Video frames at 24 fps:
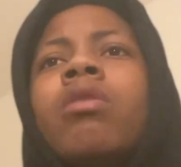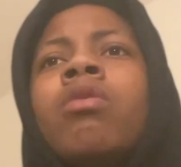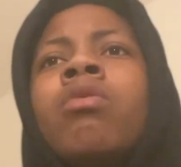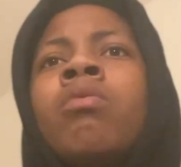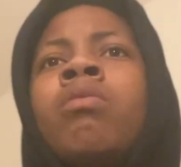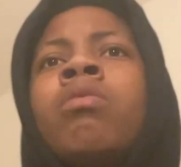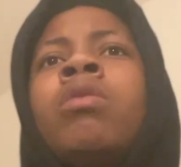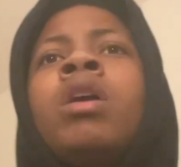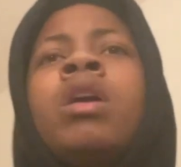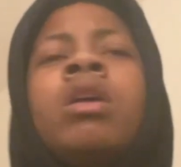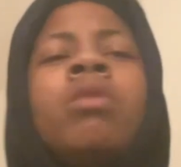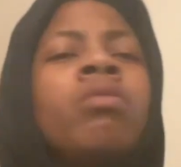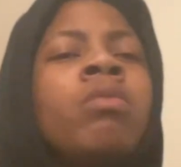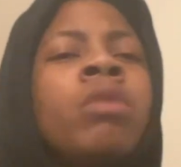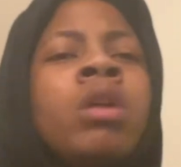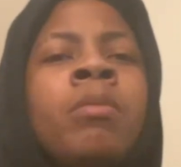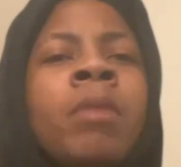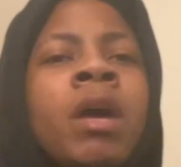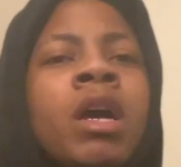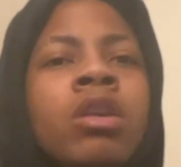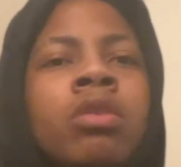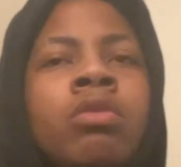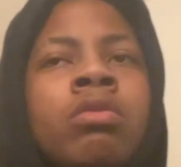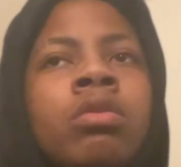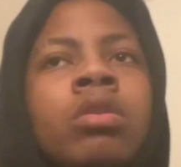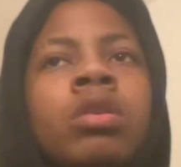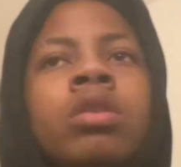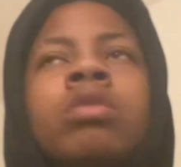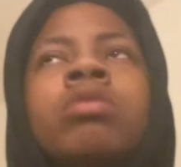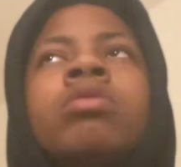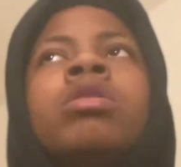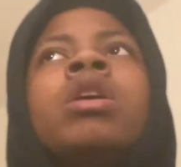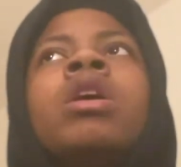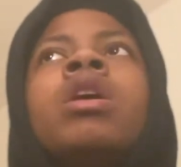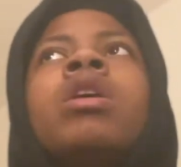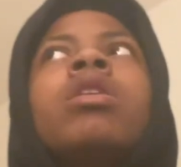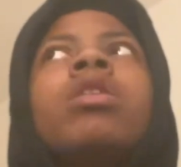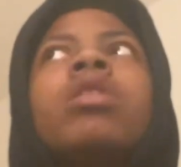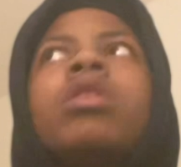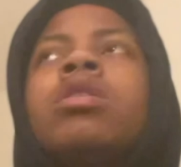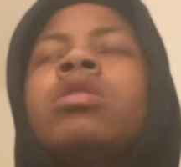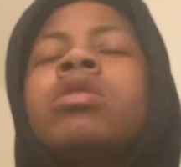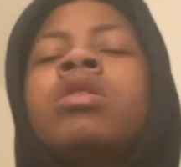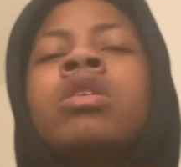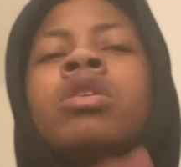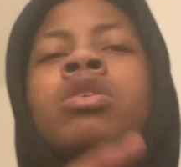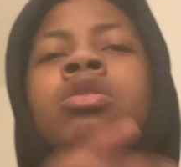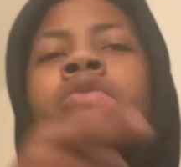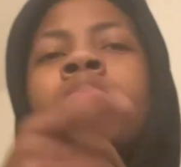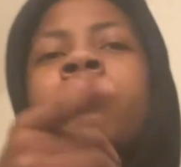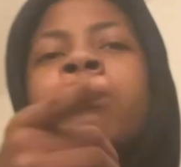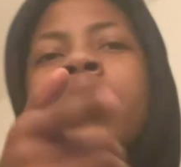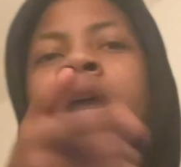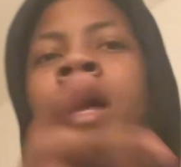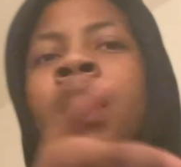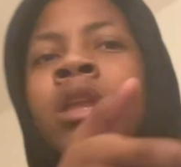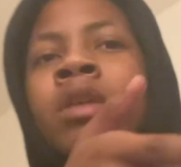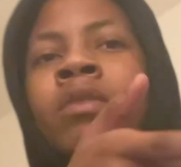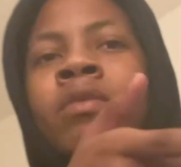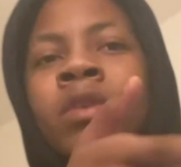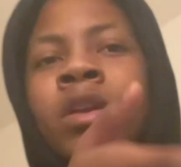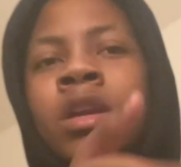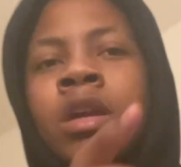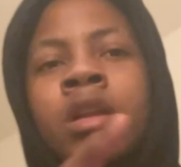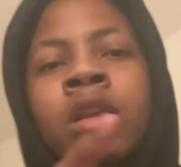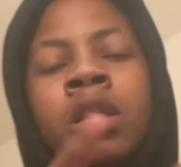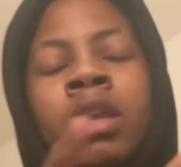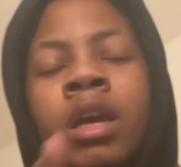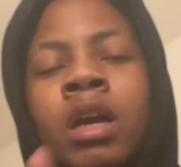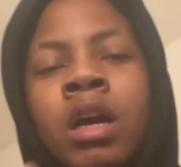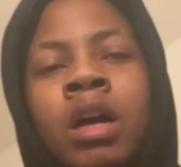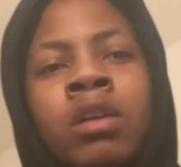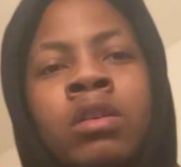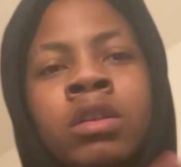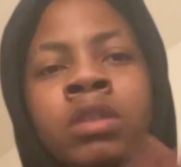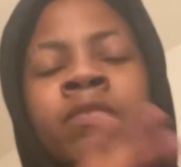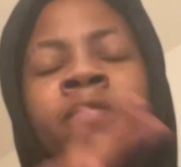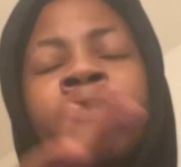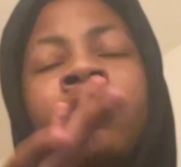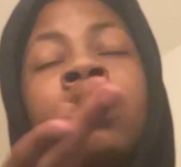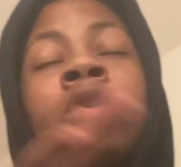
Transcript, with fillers: What what am I doing? And then you probably finna click off.